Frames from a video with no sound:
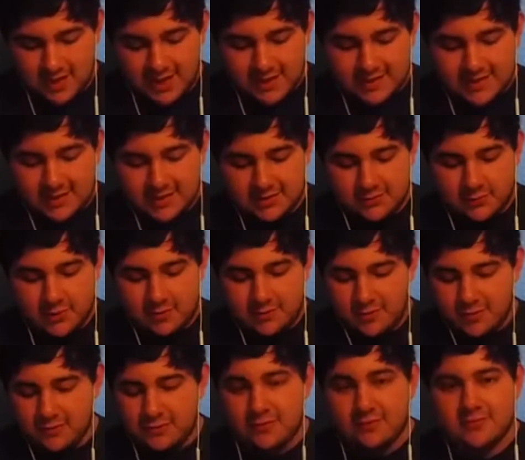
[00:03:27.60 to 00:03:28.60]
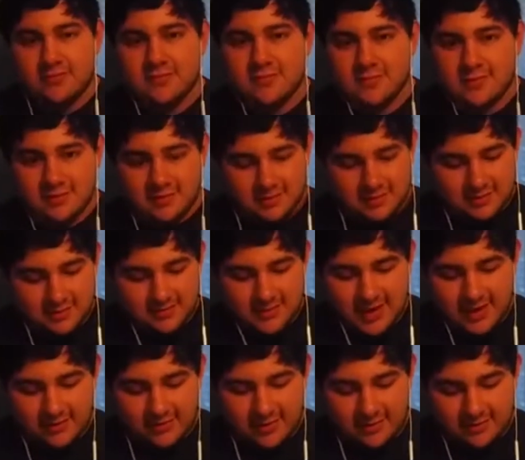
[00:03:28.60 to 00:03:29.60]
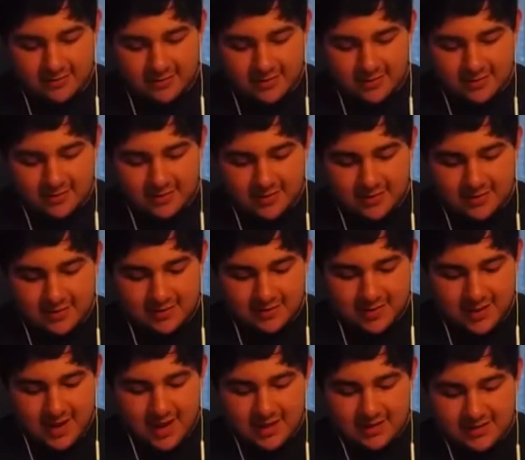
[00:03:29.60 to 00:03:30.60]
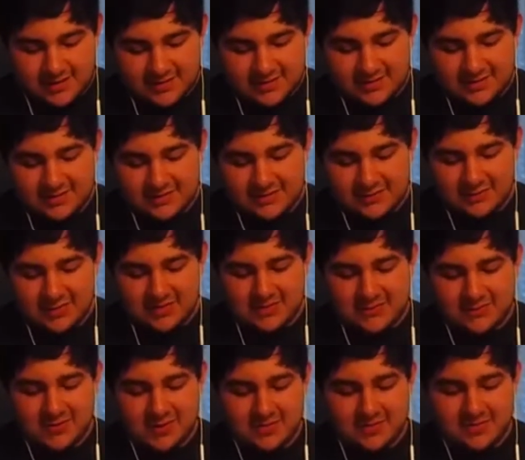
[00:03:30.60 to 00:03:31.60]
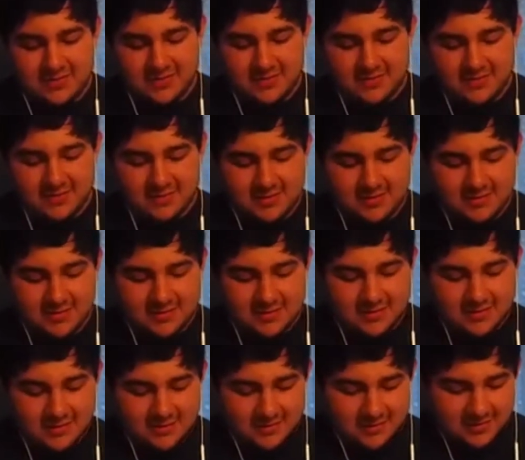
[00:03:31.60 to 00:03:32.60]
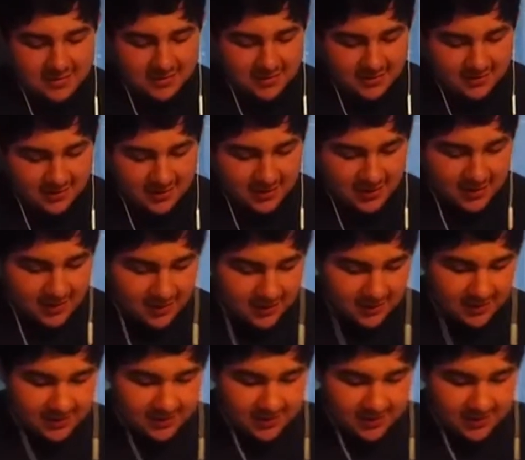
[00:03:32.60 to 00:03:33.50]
That is actually really beautiful, the background. Alex's dream trip. Ugh.